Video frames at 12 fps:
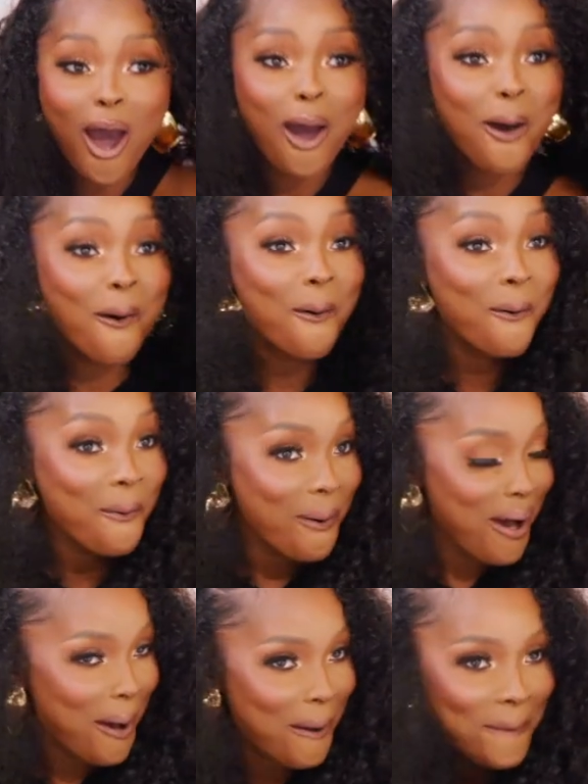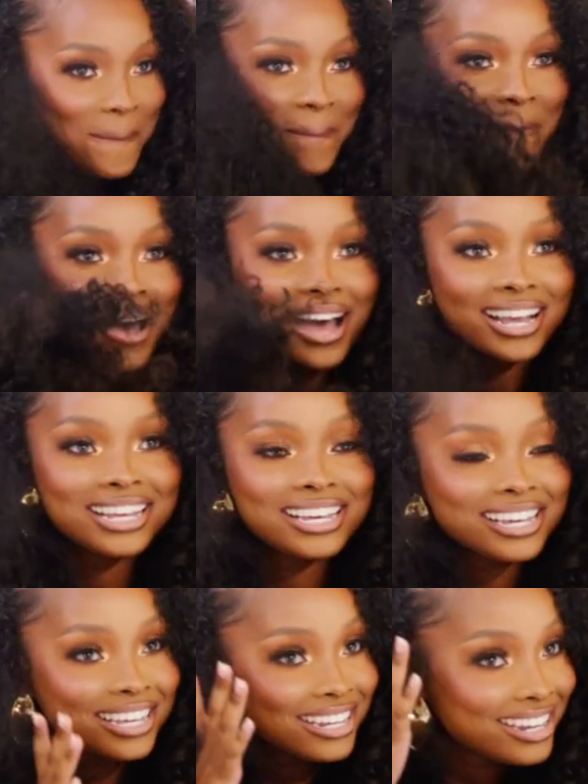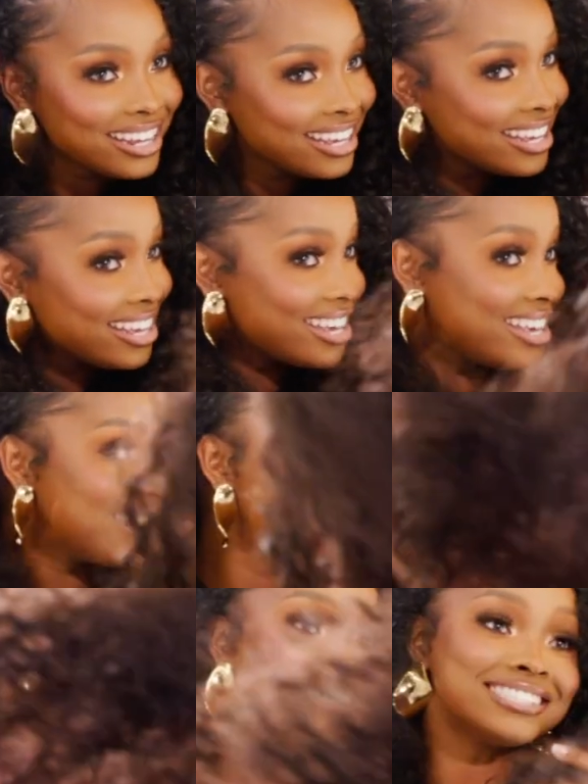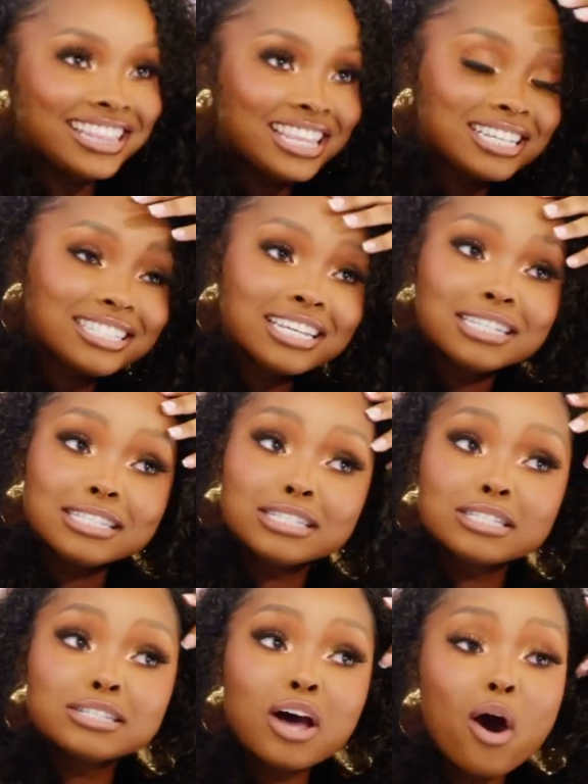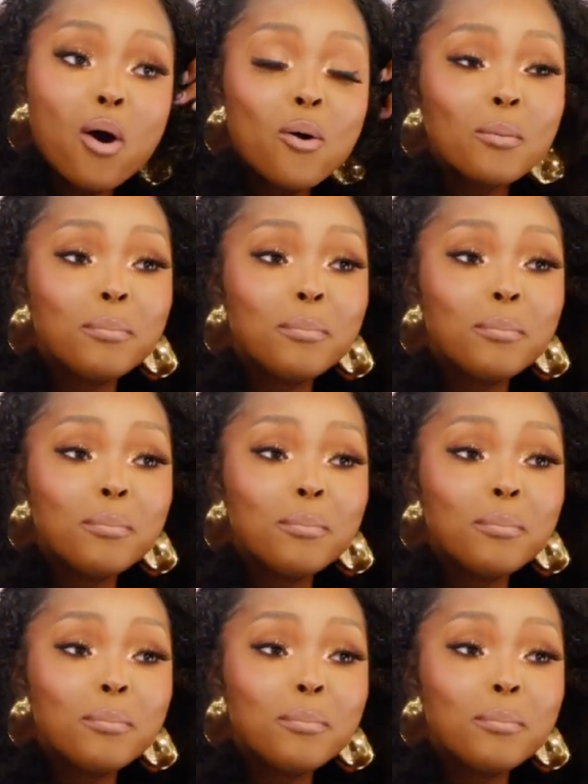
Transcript: Oh my goodness. This is so